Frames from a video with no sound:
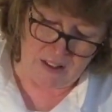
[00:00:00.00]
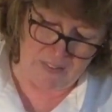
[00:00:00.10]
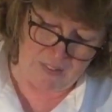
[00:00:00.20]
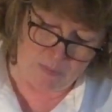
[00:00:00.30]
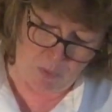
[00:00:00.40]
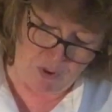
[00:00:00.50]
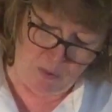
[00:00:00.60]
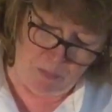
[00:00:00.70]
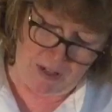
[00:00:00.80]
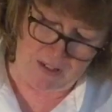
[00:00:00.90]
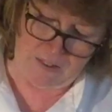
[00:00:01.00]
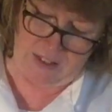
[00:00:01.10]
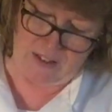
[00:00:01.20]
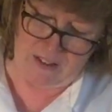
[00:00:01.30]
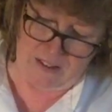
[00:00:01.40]
At this point, you might
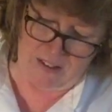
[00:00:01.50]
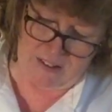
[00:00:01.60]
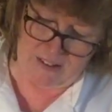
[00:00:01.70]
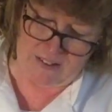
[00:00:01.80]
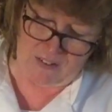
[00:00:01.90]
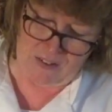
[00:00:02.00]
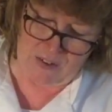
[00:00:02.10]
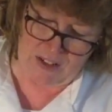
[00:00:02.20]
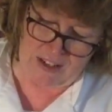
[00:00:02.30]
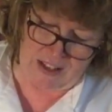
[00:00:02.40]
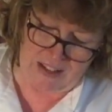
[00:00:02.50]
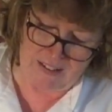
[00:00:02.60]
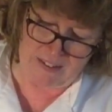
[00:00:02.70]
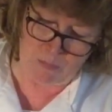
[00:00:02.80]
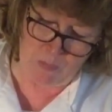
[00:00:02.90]
think it's not looking at its